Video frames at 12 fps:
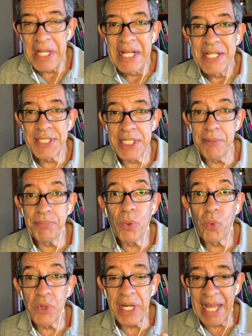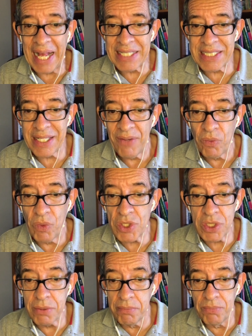simple recast
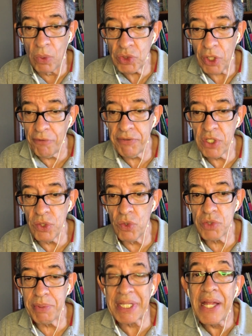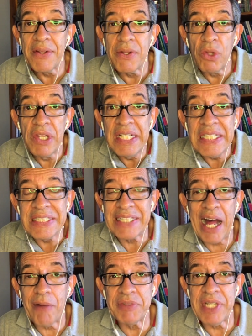was most often used, but the least
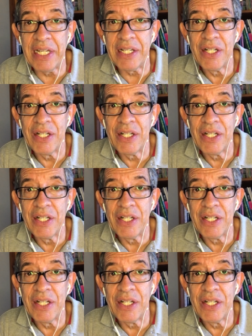uptake.